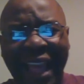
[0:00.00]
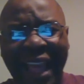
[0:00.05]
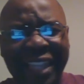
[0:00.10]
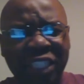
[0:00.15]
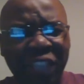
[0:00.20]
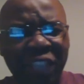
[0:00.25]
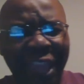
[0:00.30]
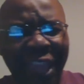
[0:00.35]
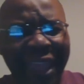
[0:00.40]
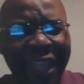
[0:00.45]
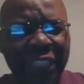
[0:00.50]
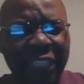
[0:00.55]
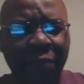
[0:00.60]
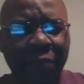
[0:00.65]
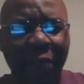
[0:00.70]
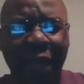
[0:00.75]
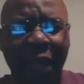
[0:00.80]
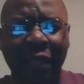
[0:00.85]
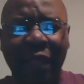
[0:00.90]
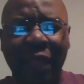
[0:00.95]
changed
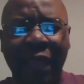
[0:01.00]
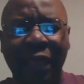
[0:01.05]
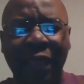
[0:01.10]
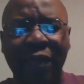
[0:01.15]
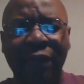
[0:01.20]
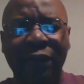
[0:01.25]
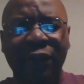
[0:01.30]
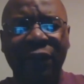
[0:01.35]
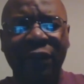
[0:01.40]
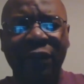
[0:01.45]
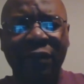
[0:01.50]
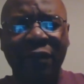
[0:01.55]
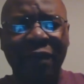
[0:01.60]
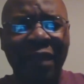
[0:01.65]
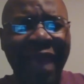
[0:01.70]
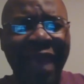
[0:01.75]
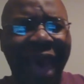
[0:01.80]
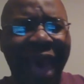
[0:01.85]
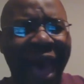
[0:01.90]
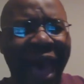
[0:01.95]
my life.
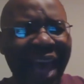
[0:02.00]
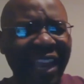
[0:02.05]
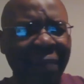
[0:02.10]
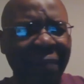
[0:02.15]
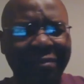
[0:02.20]
I am